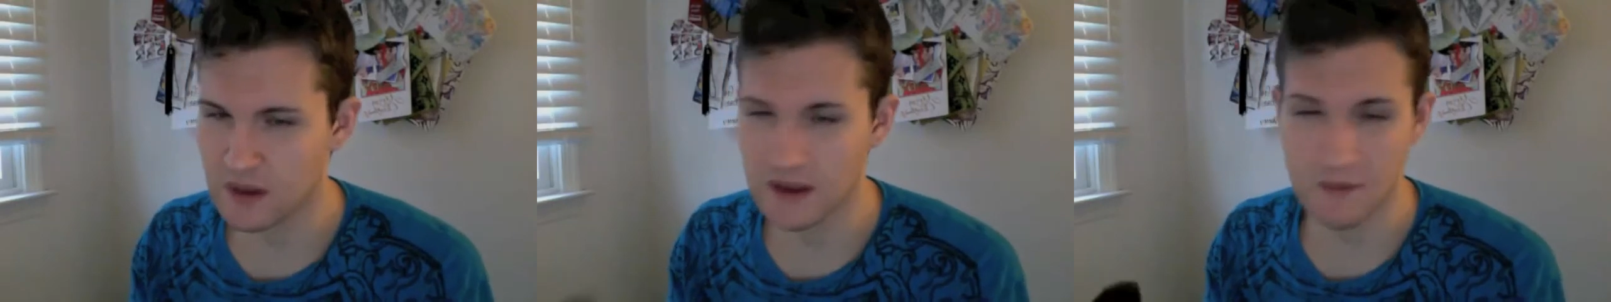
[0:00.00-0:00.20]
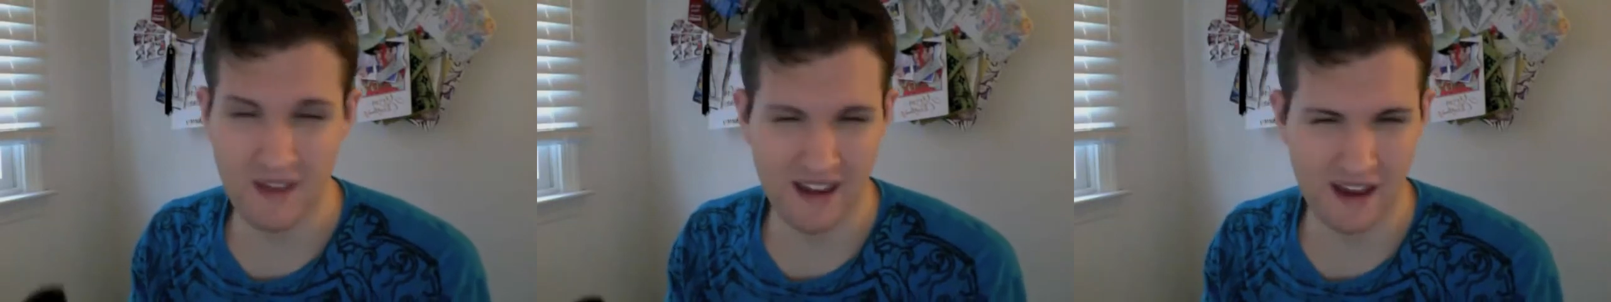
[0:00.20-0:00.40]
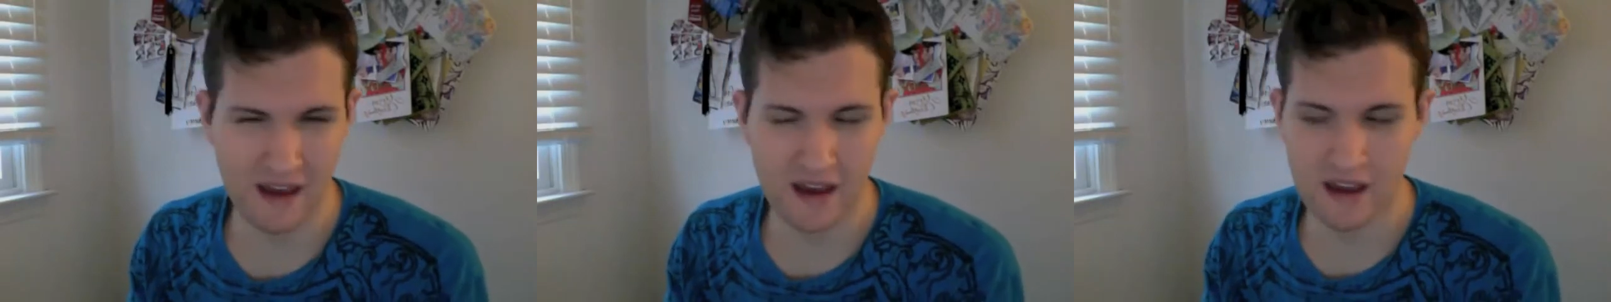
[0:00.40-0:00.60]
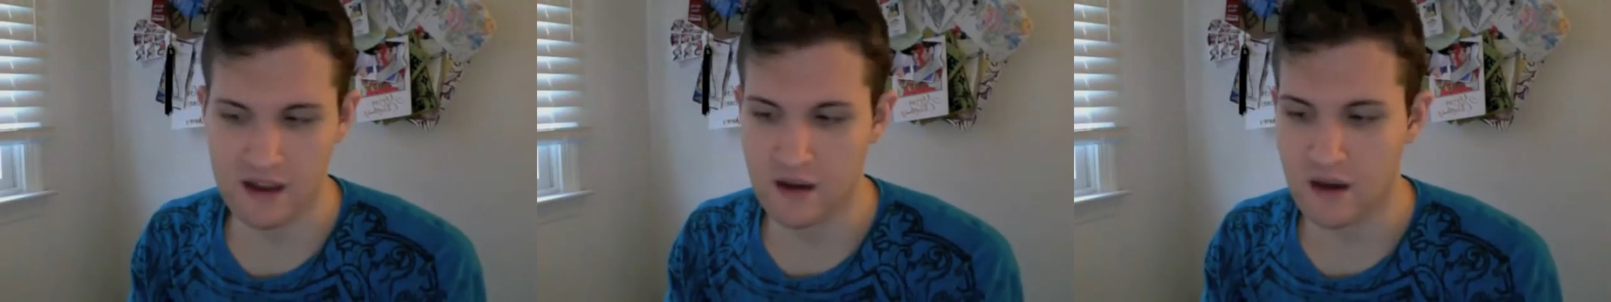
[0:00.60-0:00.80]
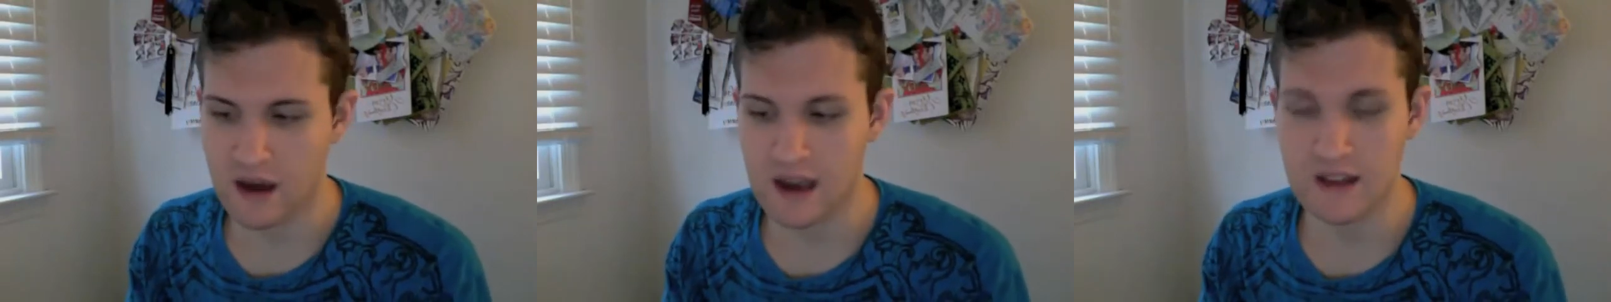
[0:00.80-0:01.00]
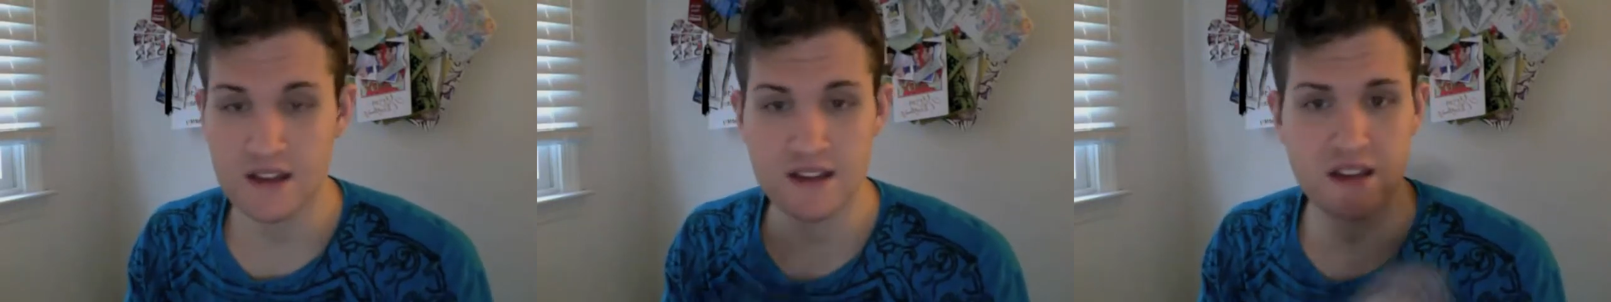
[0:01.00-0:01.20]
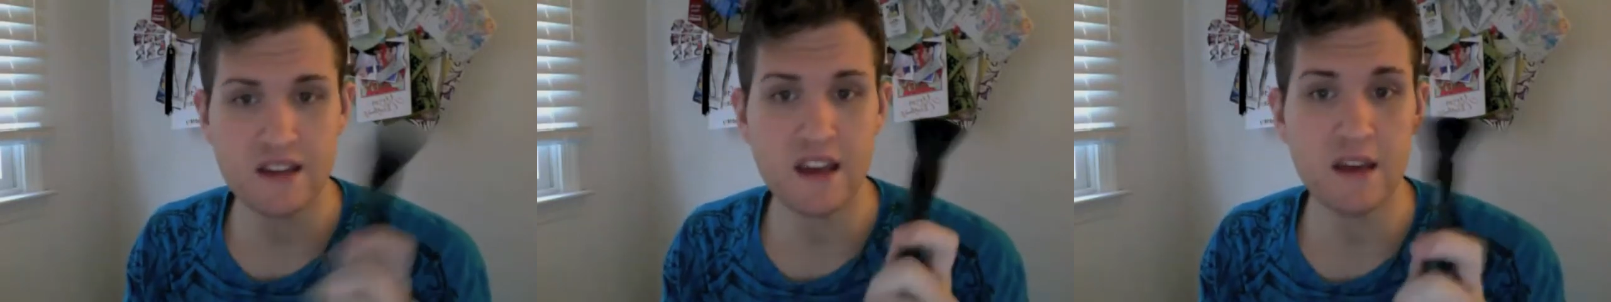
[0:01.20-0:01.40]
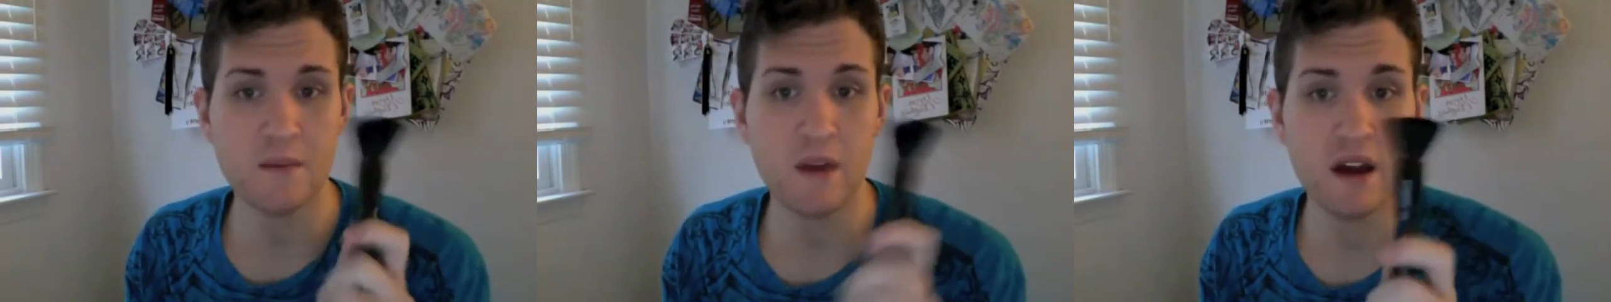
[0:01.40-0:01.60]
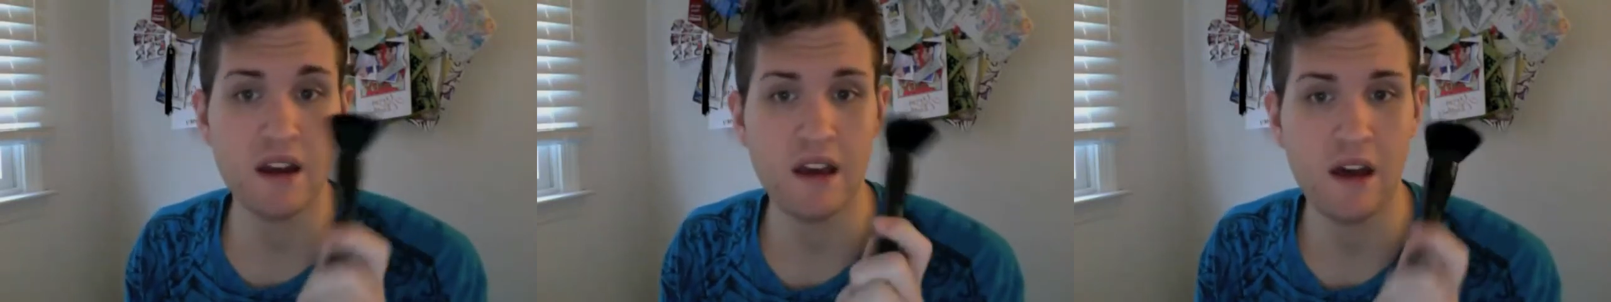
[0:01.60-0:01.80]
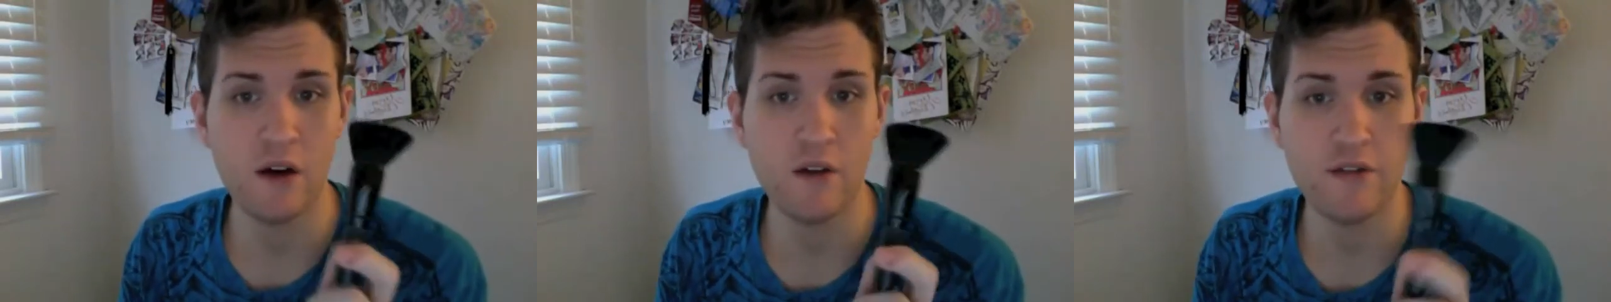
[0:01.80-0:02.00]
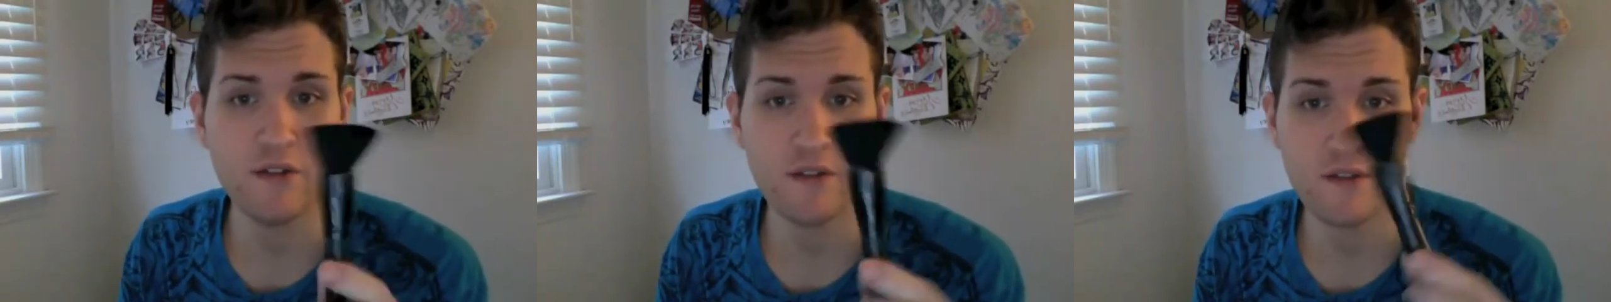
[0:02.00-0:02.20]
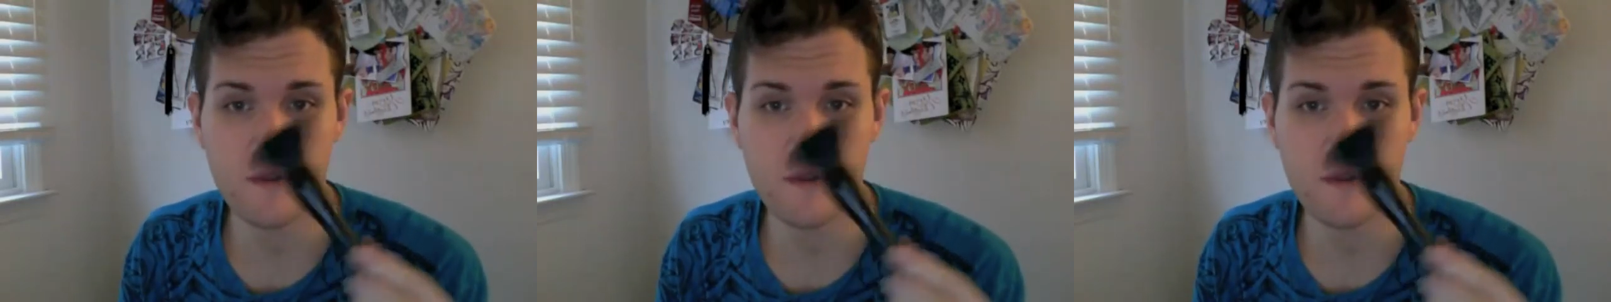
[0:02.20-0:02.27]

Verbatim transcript: like my eye, I like to take my e.l.f.